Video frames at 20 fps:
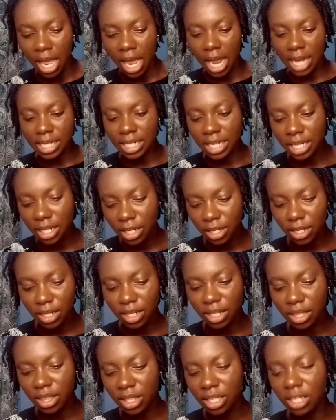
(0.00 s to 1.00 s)
And then
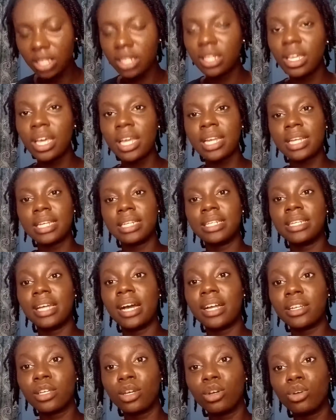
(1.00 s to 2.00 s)
another thing
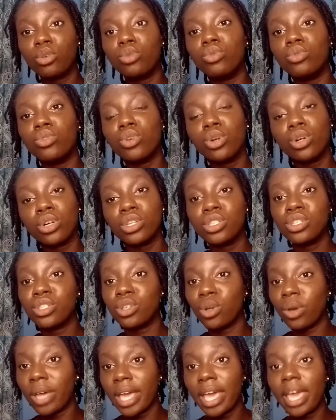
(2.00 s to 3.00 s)
that could cause
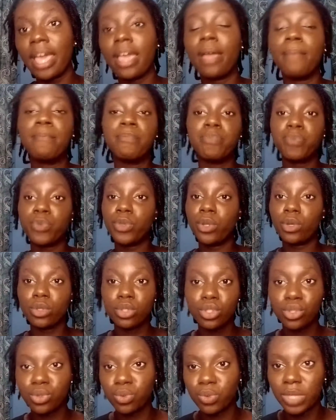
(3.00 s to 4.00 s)
your hair not
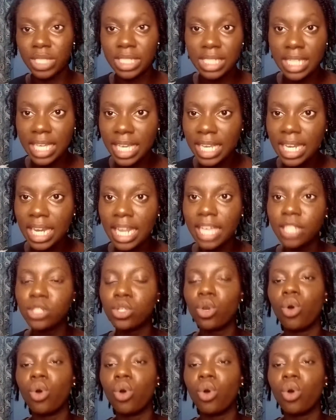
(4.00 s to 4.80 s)
to retain length,